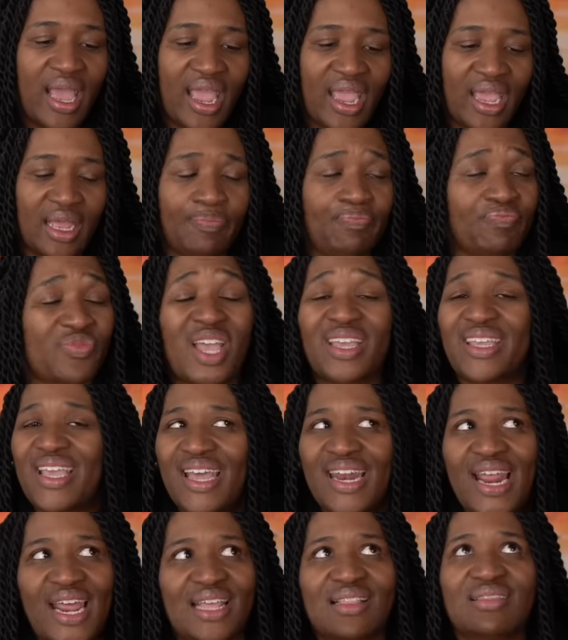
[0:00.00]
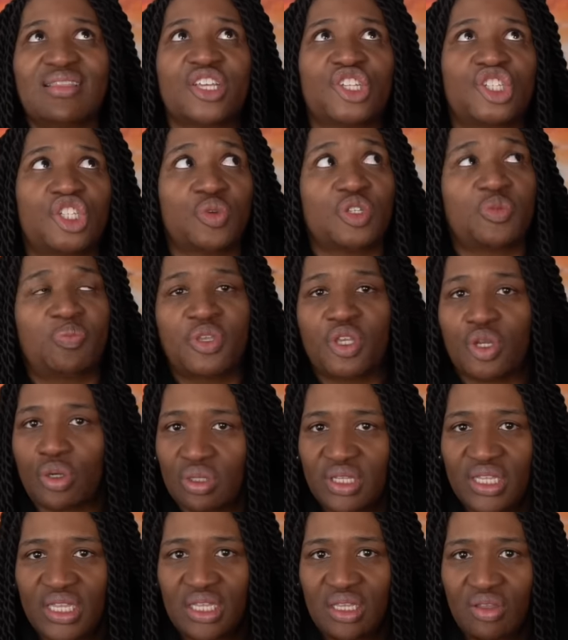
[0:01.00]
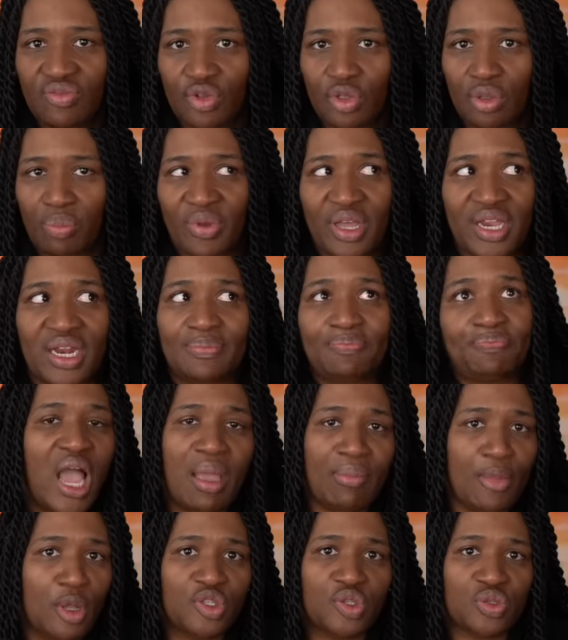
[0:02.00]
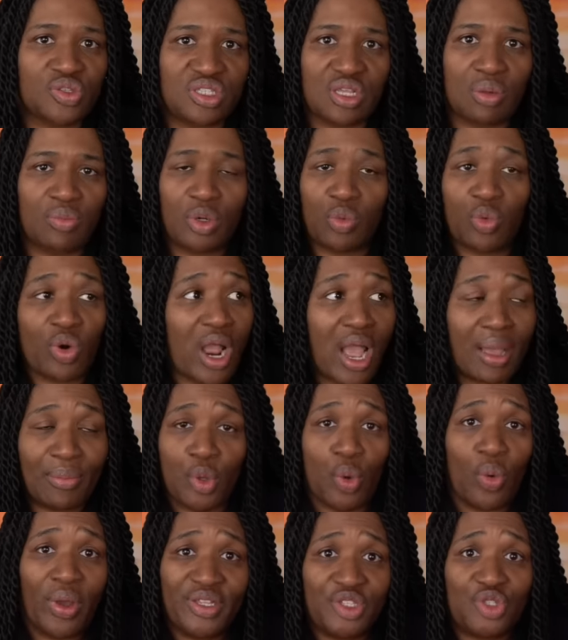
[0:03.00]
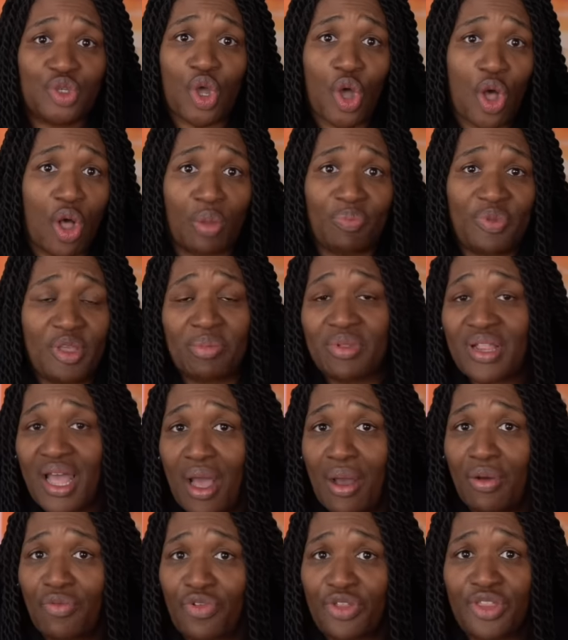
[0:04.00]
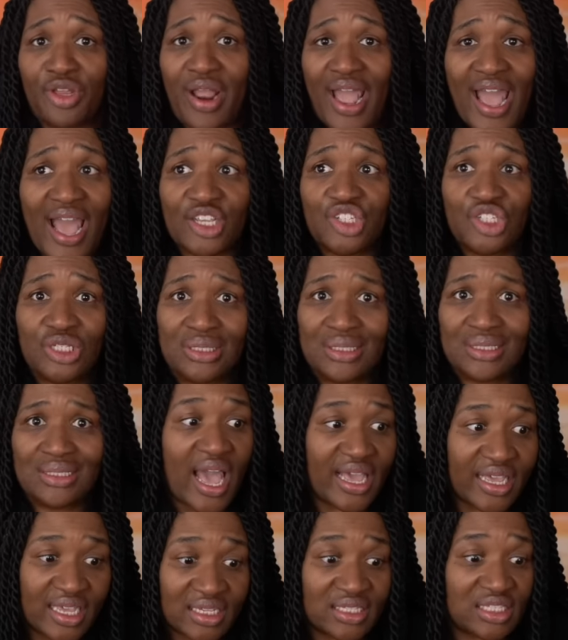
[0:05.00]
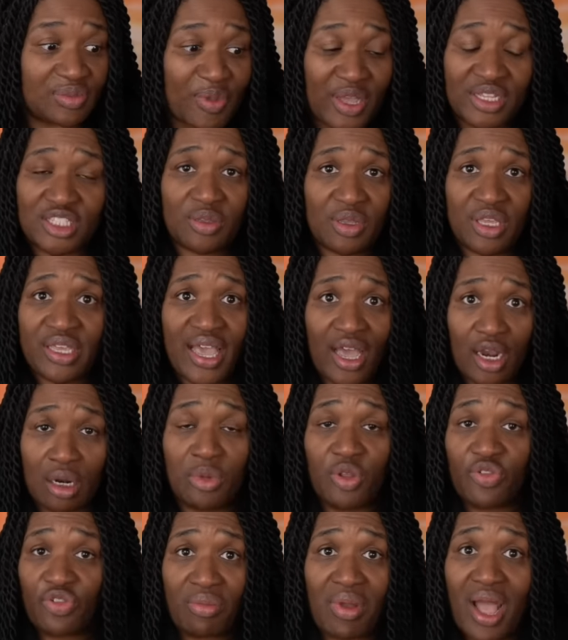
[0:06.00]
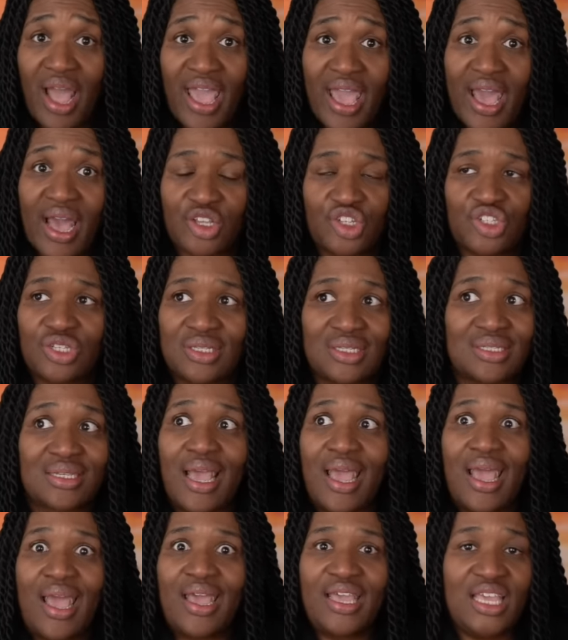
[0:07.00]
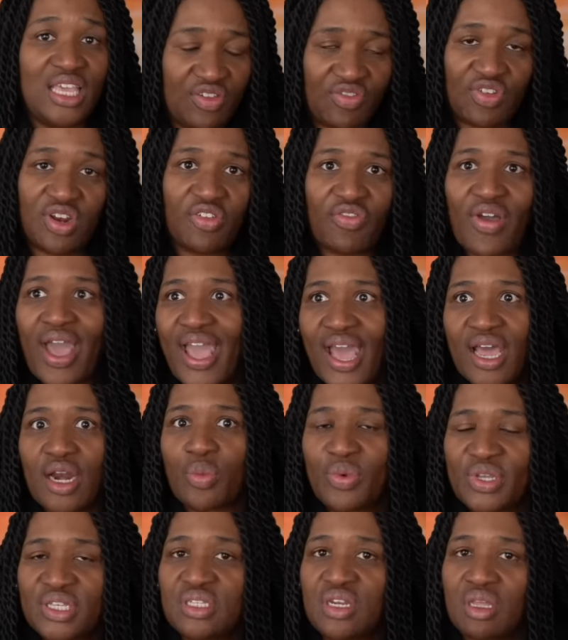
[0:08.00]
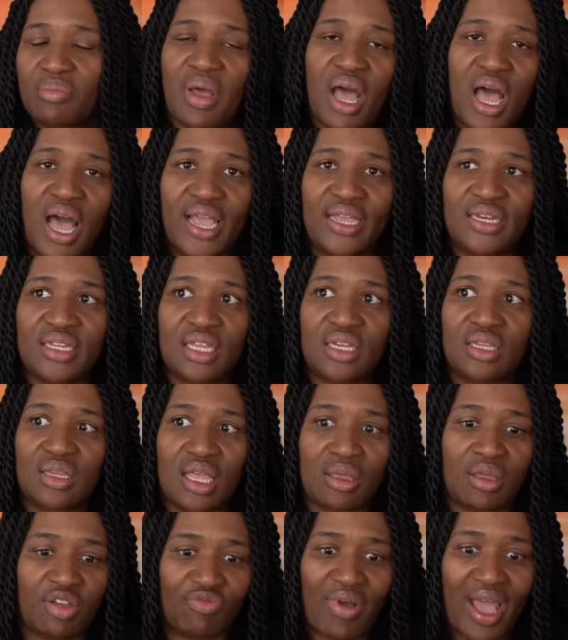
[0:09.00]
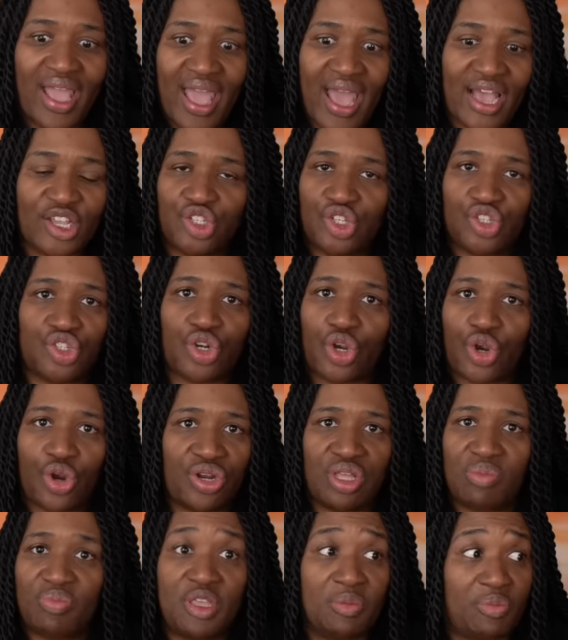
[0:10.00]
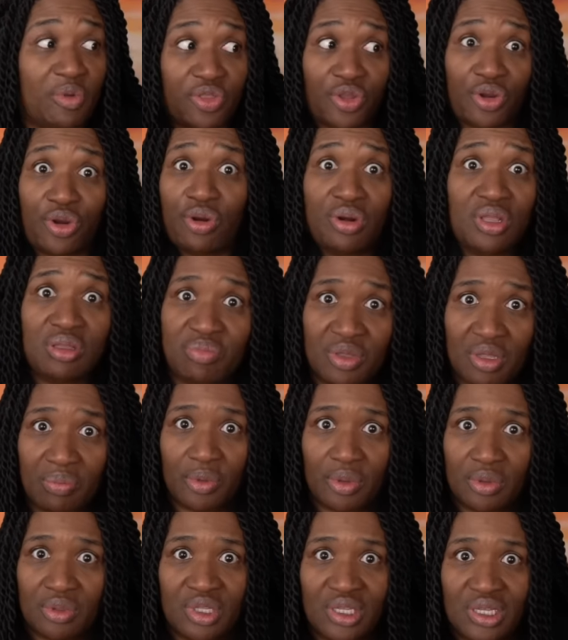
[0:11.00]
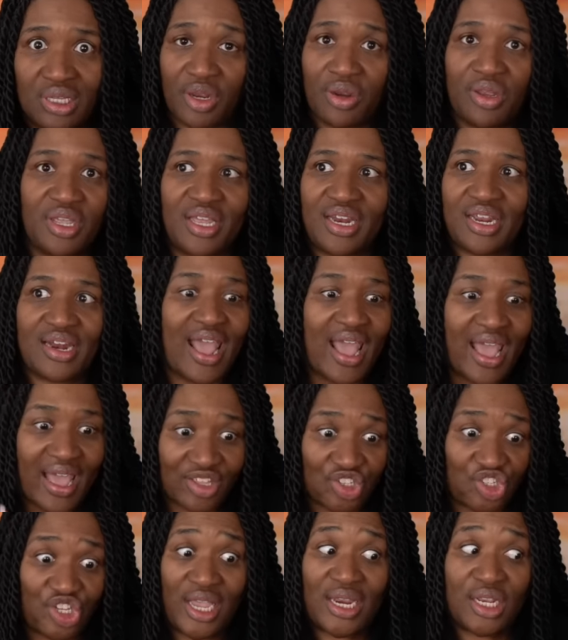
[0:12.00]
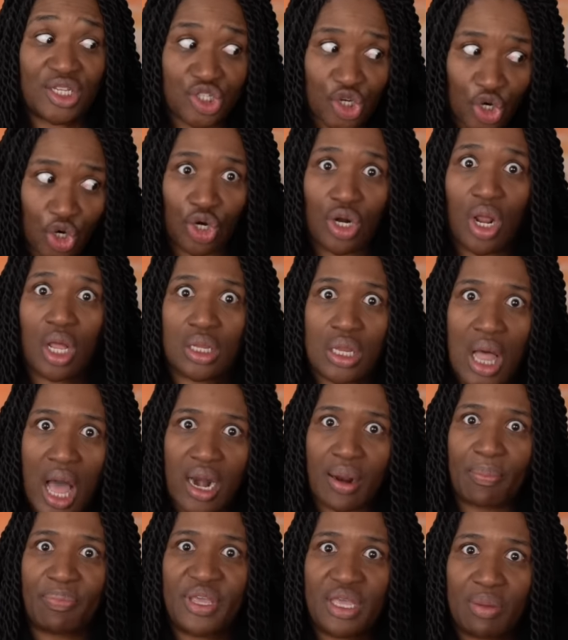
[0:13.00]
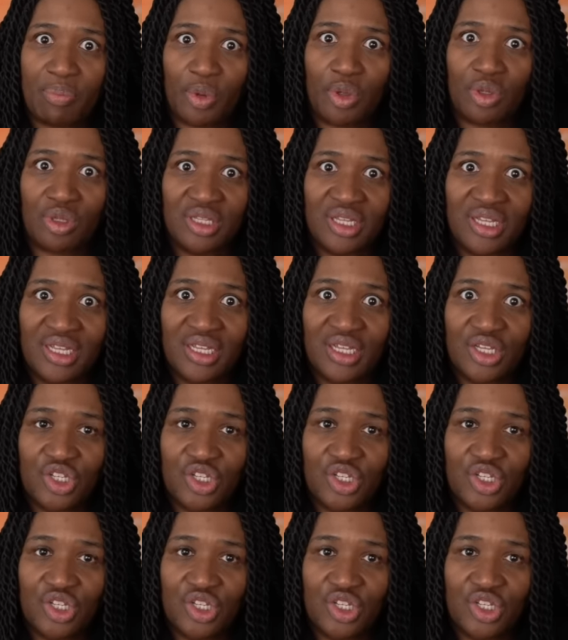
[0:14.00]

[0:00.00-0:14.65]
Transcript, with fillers: And again, I didn't think she was purely evil, but I'm also someone where I'm going to call people out for their actions. I expect to be accountable for my actions, even if I had a reasoning behind it. Like if my actions are hurting people, they're hurting people, period. And Jadis hurt a lot of people.